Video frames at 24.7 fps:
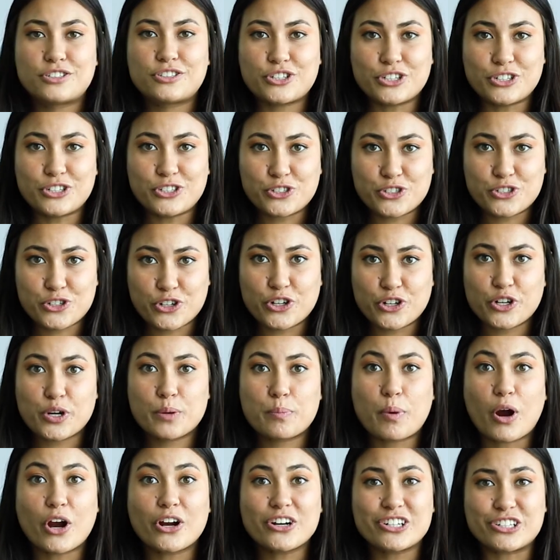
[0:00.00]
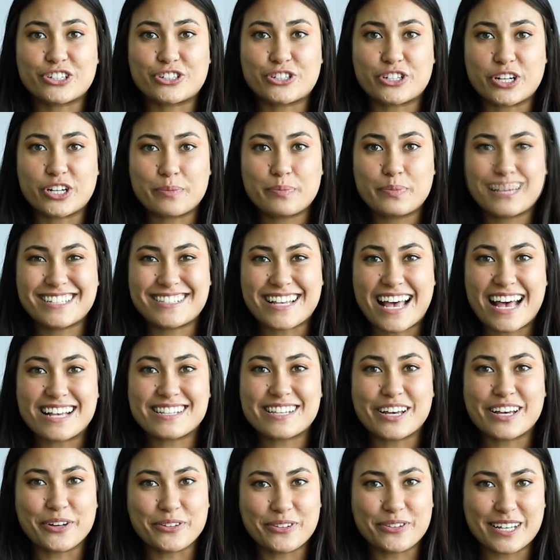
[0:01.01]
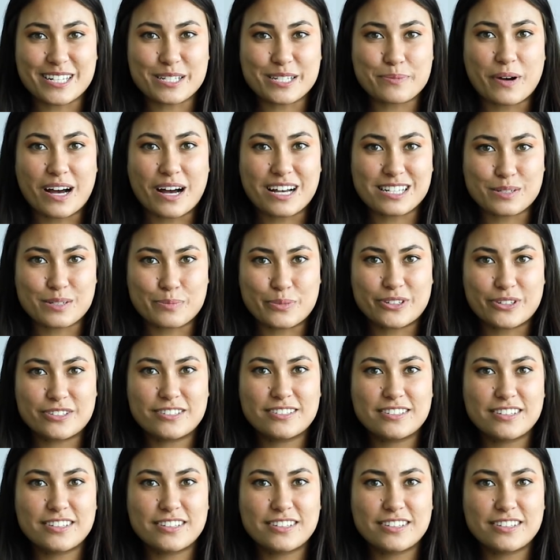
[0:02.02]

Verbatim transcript: to ensure your partnership is as healthy as possible.